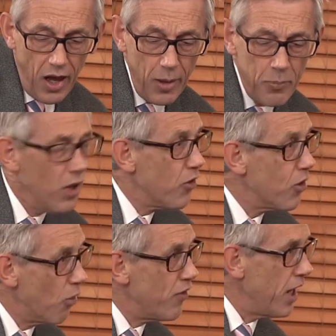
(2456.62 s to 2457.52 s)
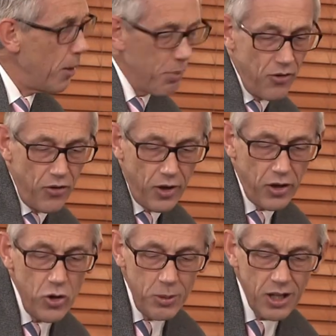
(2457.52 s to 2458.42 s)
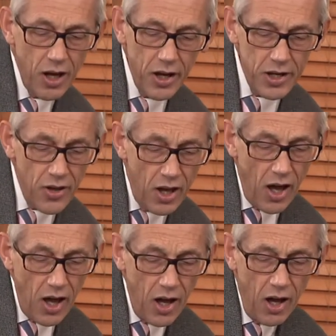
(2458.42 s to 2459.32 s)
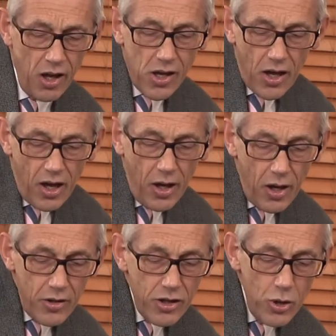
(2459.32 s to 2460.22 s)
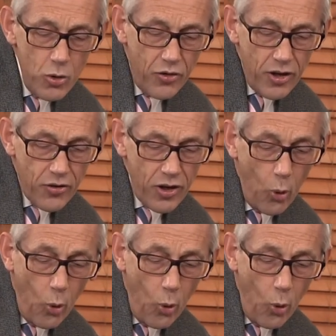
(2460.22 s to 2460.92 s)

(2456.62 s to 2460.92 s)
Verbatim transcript: Um, so what then happens is that humankind uh, uh, uses